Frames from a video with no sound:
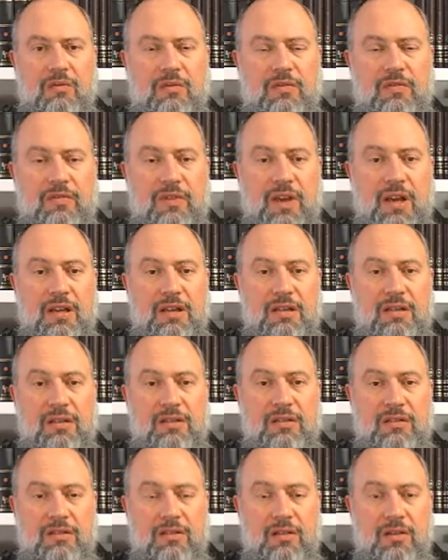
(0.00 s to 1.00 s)
we find
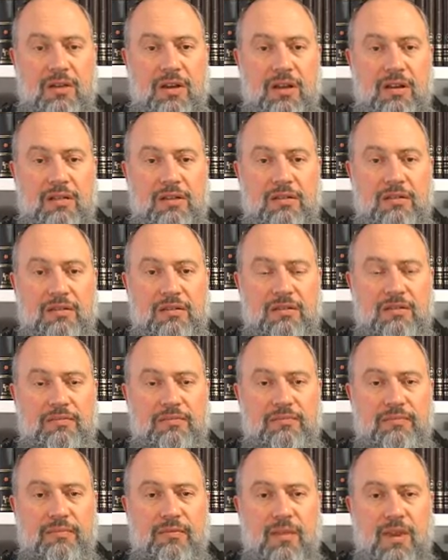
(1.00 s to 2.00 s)
in the Torah,
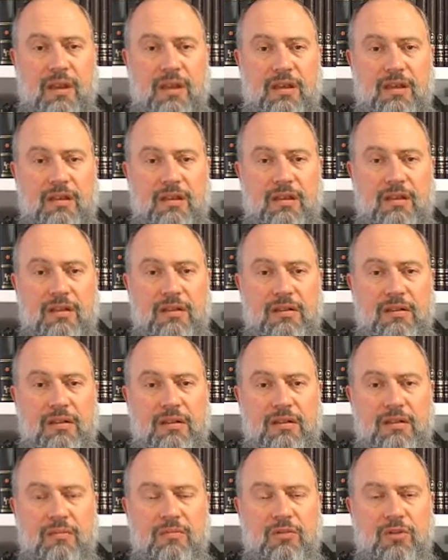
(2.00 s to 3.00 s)
in
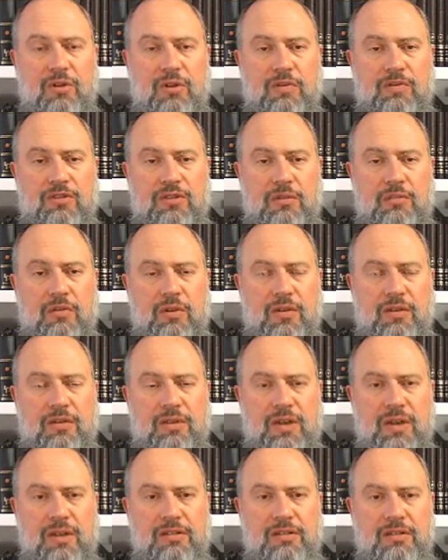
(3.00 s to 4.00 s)
the book of
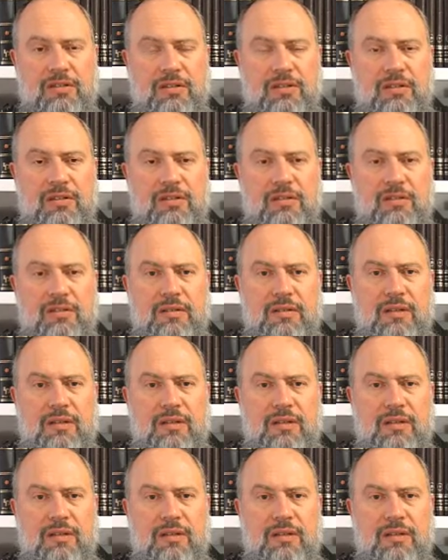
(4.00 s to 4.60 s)
Shemot, Exodus,